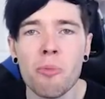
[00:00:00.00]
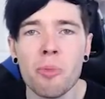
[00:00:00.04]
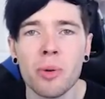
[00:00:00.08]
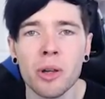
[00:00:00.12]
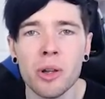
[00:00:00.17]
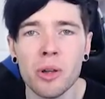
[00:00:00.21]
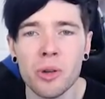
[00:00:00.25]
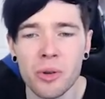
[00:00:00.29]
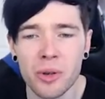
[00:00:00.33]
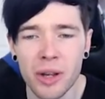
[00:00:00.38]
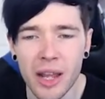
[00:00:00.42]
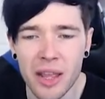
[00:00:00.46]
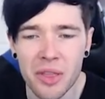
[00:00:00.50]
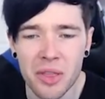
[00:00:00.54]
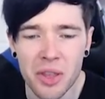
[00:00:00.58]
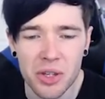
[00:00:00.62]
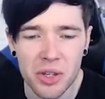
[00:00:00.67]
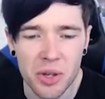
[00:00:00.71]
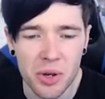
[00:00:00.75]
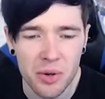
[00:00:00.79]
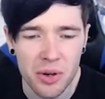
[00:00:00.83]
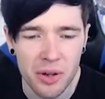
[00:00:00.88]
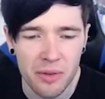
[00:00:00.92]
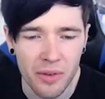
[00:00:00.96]
balloon in the
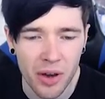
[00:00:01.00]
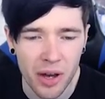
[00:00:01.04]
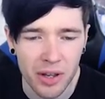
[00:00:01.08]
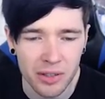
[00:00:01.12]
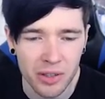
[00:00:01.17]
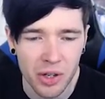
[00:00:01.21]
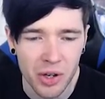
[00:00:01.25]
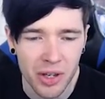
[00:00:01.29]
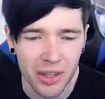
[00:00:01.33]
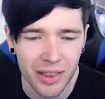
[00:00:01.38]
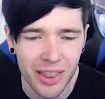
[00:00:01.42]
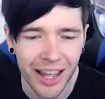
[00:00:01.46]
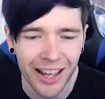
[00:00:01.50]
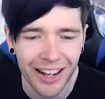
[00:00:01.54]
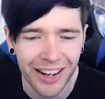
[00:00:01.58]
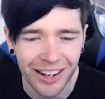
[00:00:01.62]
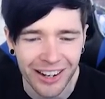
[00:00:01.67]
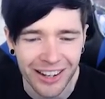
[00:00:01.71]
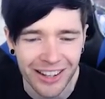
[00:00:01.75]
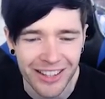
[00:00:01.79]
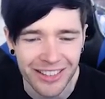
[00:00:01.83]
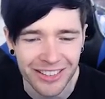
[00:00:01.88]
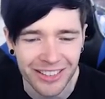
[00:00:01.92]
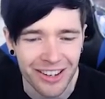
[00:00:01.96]
universe. Look at look
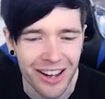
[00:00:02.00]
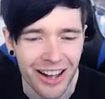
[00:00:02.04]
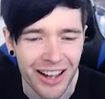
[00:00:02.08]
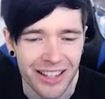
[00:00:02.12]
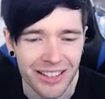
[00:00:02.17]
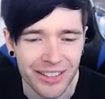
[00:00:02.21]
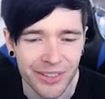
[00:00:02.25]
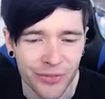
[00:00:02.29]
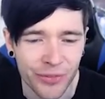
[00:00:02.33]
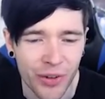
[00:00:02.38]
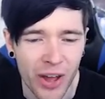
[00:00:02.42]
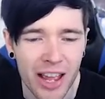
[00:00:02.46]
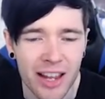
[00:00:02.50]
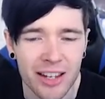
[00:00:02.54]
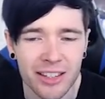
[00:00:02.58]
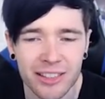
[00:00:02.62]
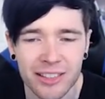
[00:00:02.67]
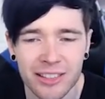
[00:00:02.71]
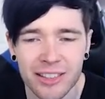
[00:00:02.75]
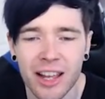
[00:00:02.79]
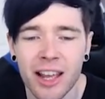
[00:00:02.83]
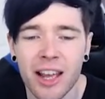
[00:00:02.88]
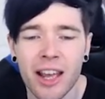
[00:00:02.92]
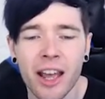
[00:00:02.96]
at this guy's
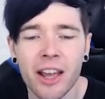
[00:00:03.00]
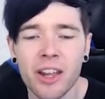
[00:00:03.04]
face.